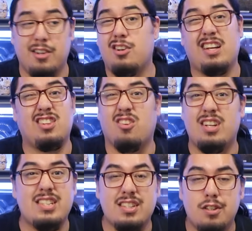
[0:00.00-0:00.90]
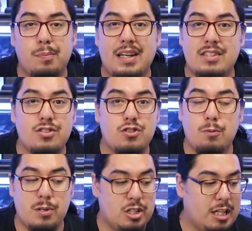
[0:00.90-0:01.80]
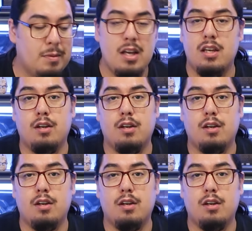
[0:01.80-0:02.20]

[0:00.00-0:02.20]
They're like 30 cents a piece. It's super cheap.